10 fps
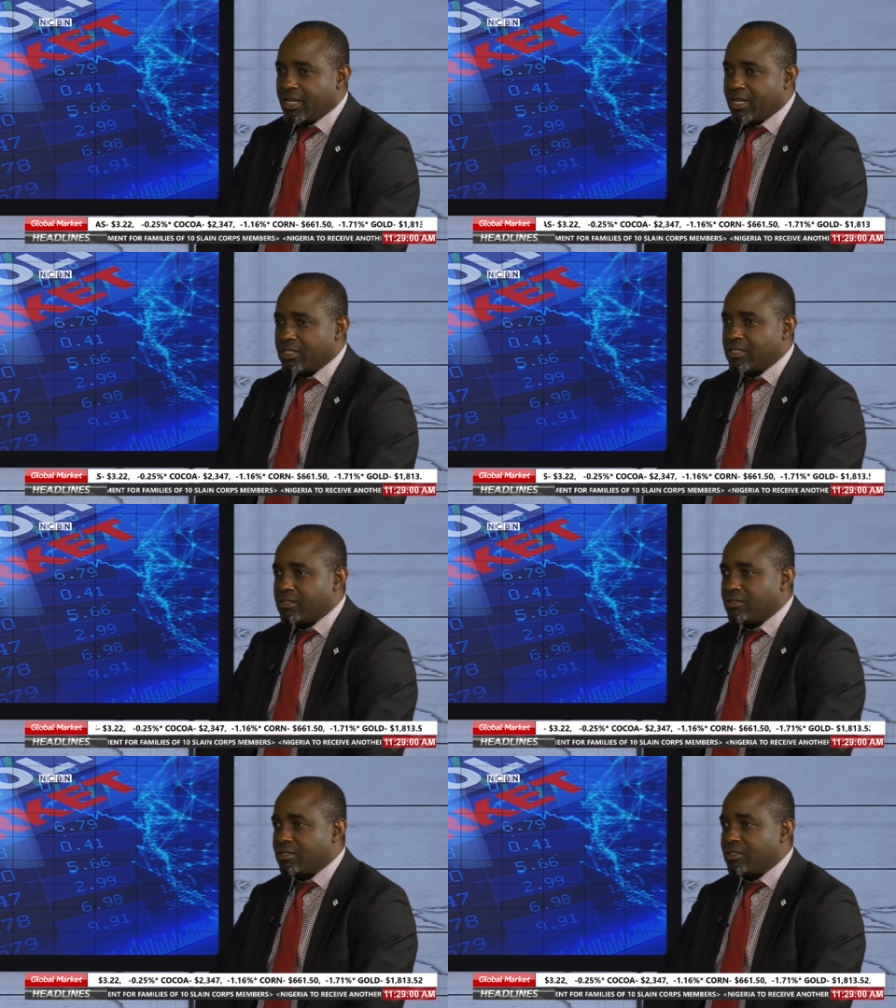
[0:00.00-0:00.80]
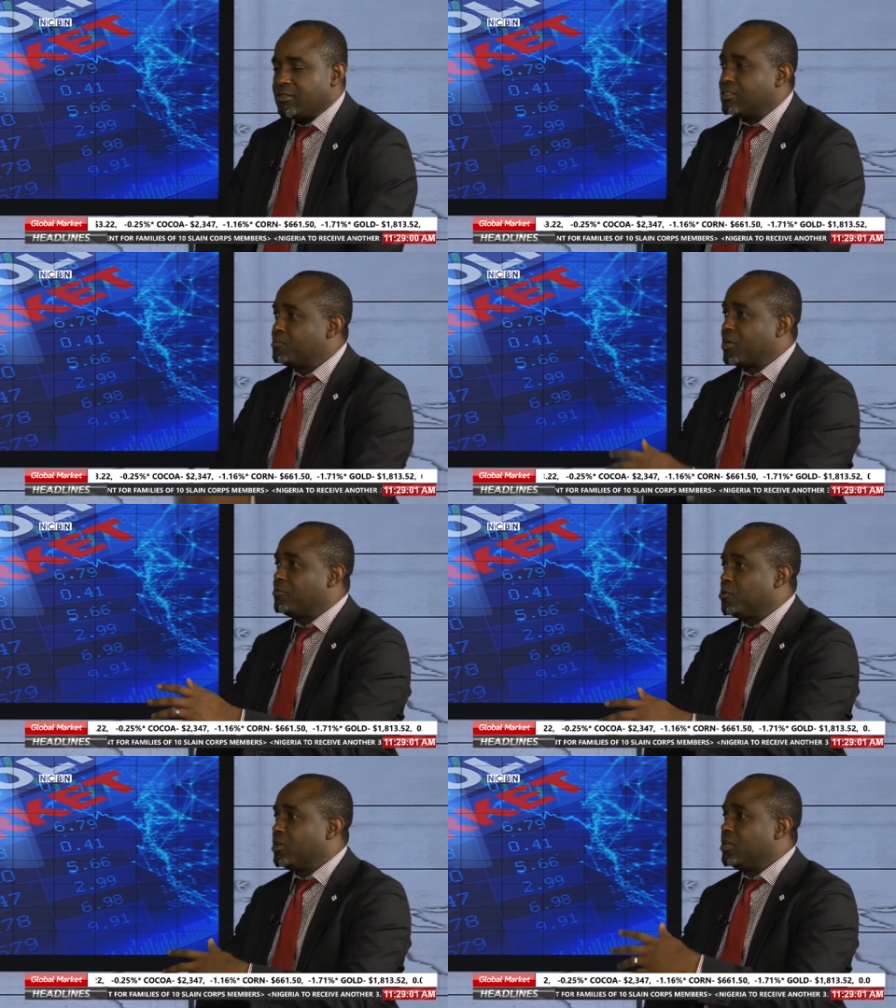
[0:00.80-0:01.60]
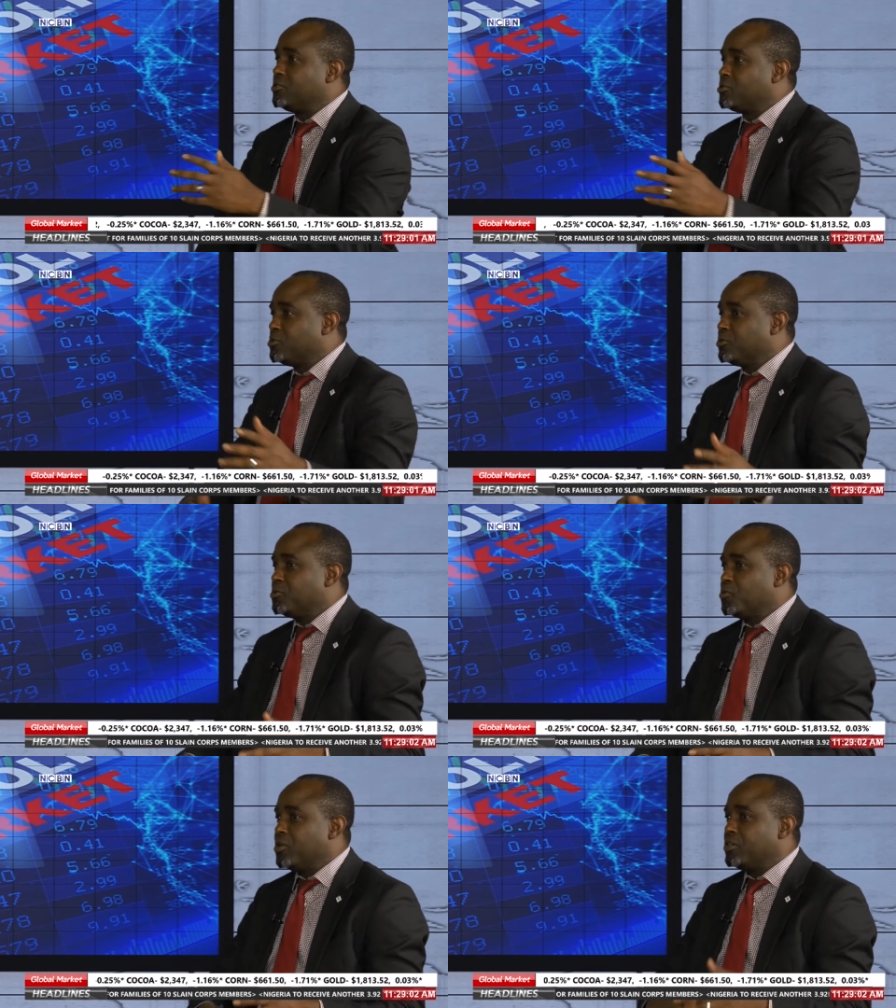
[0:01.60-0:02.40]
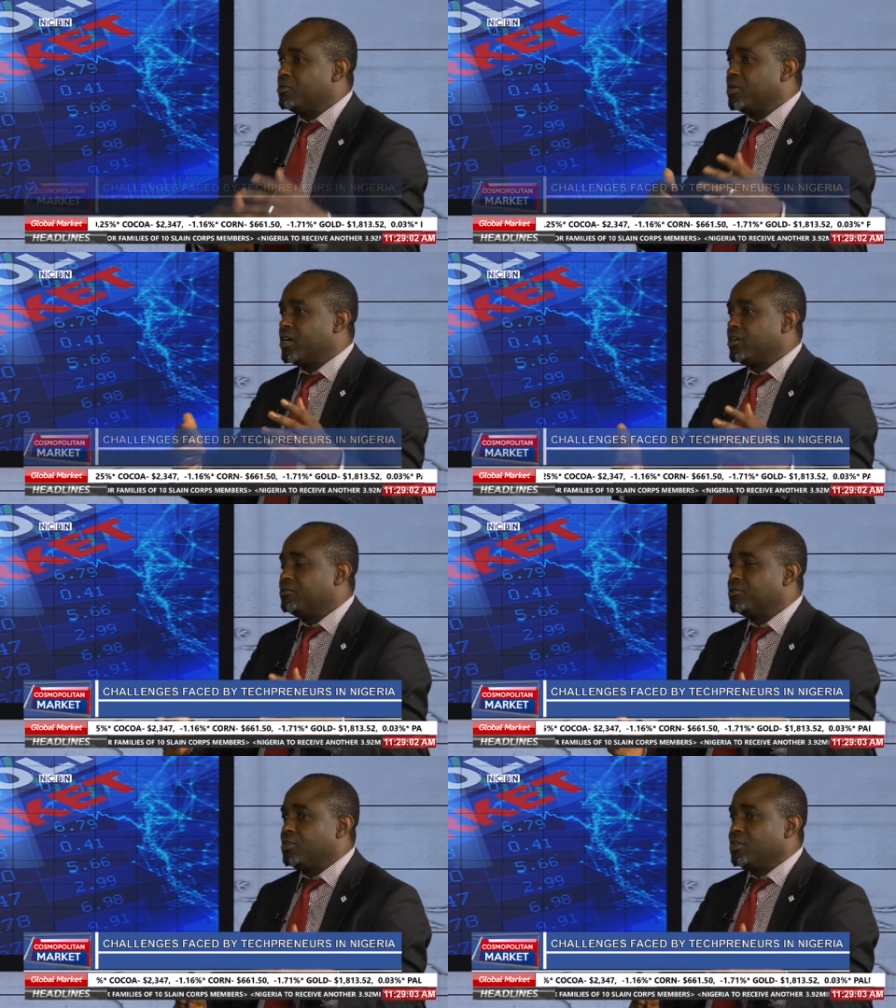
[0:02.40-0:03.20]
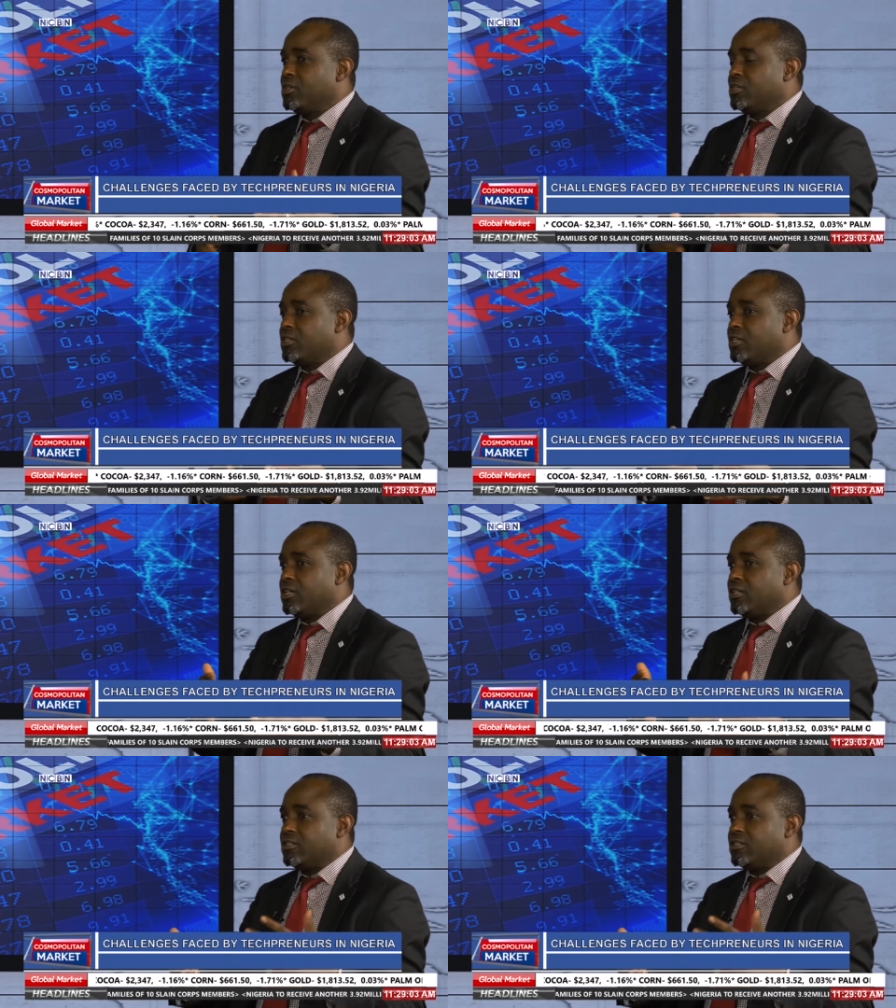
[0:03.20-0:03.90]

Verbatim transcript: and that is part of what led to where you have a